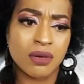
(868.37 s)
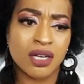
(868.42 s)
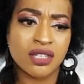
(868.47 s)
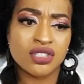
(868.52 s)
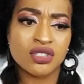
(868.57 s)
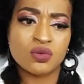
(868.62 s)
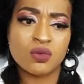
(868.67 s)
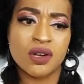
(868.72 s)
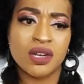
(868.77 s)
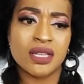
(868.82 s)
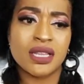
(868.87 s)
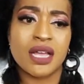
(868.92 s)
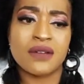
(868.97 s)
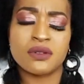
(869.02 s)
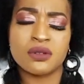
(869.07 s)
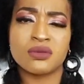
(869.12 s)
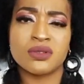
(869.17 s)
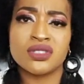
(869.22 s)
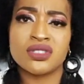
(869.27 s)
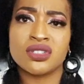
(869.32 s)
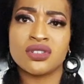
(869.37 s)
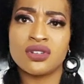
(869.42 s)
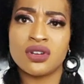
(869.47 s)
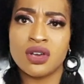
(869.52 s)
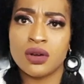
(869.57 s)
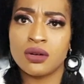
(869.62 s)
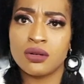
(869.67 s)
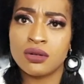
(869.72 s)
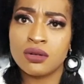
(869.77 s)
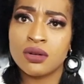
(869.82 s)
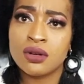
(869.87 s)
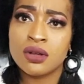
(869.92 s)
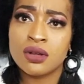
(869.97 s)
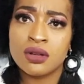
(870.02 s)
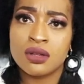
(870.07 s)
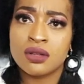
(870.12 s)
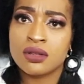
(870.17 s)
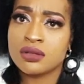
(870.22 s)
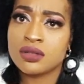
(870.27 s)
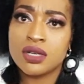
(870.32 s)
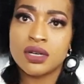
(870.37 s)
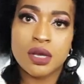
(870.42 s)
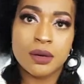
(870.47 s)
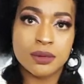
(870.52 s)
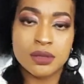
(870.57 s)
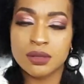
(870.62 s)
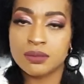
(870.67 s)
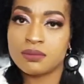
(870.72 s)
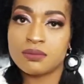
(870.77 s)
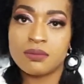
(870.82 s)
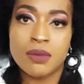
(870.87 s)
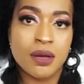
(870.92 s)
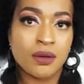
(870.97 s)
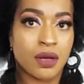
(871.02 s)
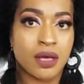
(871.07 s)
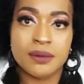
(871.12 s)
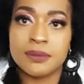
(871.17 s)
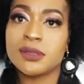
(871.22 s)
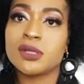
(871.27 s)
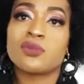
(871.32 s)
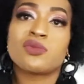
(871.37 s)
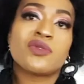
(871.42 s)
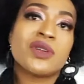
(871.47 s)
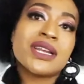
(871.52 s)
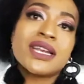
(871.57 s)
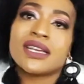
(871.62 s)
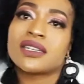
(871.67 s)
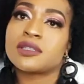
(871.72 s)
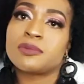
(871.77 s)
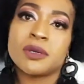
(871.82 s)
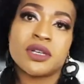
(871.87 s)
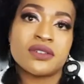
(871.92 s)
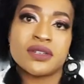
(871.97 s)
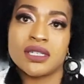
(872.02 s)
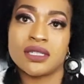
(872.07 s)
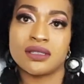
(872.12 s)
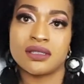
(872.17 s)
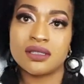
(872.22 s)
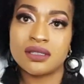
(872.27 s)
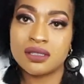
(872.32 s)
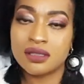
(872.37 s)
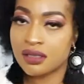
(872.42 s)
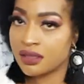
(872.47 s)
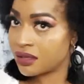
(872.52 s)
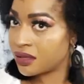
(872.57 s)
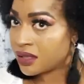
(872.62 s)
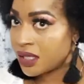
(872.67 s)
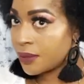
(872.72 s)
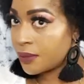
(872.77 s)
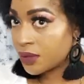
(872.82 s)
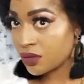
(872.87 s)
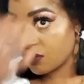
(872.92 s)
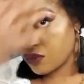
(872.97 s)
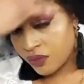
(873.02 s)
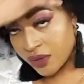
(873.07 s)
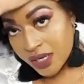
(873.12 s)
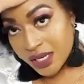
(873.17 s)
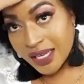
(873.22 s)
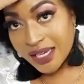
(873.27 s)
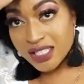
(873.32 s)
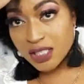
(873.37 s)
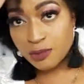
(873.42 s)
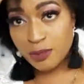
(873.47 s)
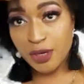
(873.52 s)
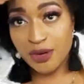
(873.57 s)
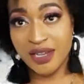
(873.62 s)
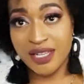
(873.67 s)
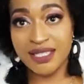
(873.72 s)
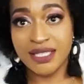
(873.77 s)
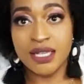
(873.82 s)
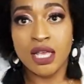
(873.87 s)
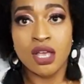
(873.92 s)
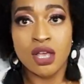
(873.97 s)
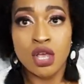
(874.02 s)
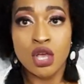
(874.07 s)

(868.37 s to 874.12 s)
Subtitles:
I just wanted everyone to know, you know, it was a real experience. It was a real experience.